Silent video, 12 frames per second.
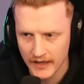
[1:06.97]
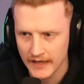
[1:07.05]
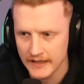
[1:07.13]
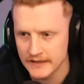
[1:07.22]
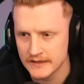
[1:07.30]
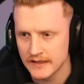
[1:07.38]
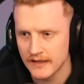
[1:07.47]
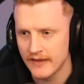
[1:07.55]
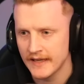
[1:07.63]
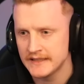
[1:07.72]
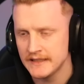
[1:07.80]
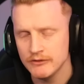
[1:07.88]
And
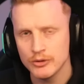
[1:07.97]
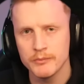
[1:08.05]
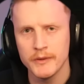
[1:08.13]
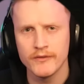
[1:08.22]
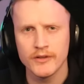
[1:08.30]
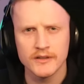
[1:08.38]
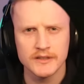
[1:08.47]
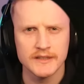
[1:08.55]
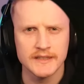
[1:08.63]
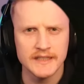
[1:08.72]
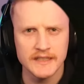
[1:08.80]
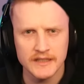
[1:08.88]
they seem to have moved on to
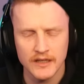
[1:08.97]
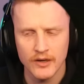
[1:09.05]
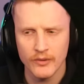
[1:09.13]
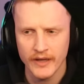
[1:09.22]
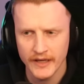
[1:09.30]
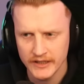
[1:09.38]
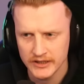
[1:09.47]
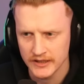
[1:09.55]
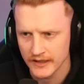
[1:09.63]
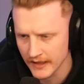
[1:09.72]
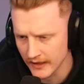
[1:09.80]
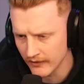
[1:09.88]
sister
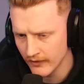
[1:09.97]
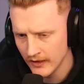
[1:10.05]
location now,